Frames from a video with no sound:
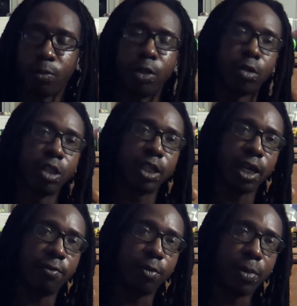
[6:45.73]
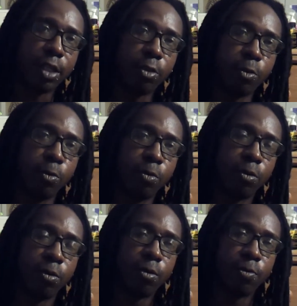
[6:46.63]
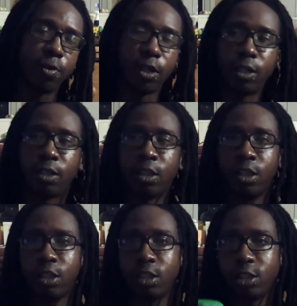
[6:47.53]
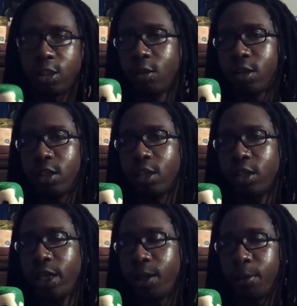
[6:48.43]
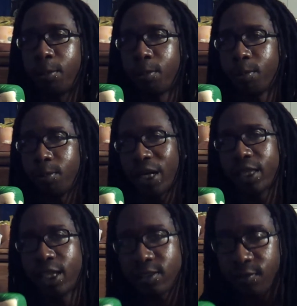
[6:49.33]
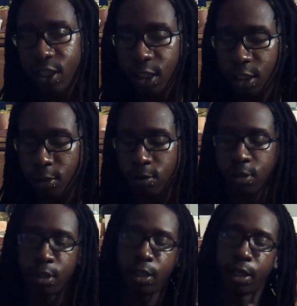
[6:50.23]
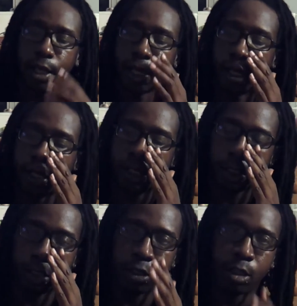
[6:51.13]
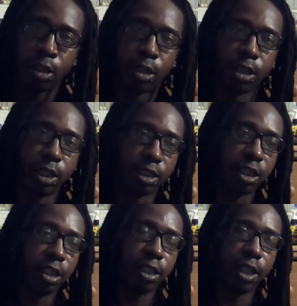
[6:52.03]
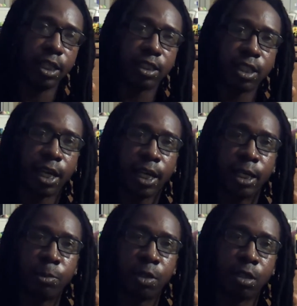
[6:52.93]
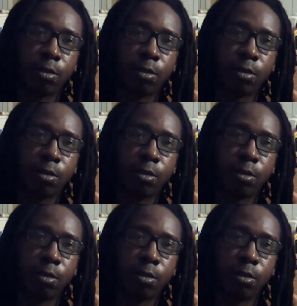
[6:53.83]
be on the lookout for Joker in my next video. And until the next time.